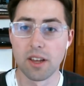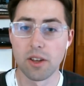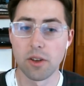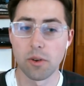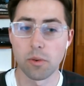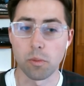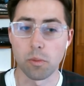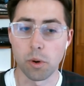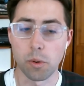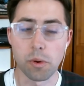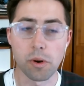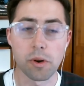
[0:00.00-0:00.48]

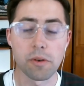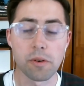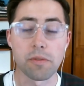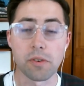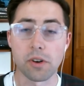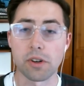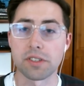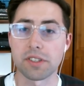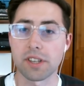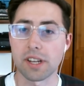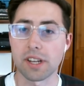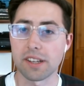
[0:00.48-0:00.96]
When we were
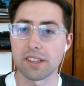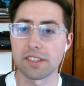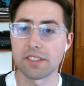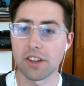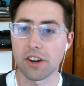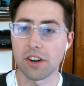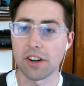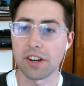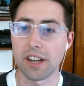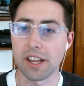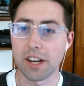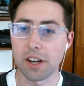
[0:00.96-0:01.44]
first getting
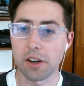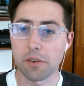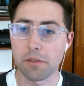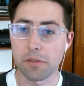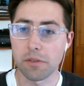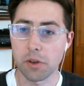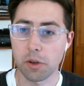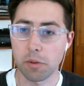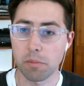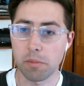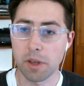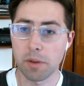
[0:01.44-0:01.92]
started
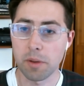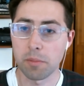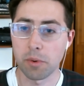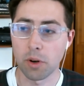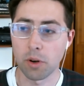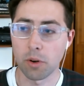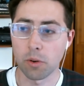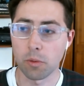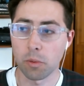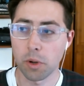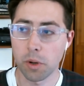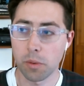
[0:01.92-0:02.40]
interviewing
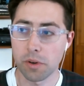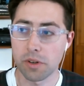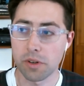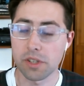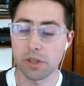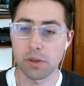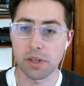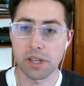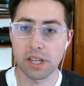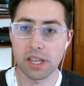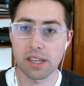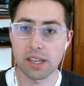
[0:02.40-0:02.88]
people, we were
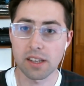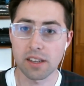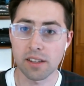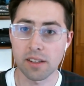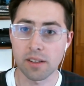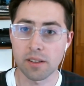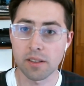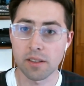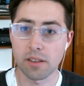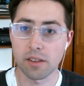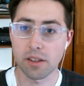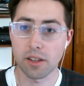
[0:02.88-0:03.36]
doing it
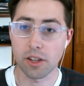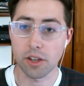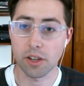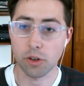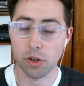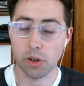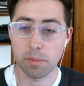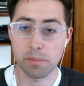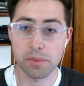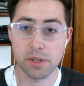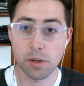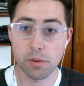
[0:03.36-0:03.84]
in the
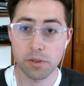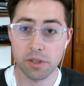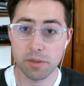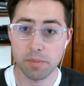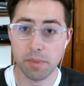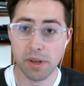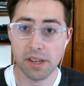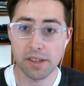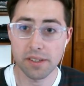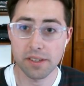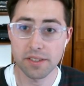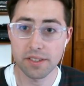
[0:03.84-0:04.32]
crypto
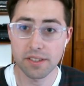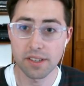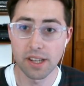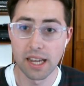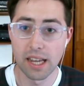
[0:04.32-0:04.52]
space.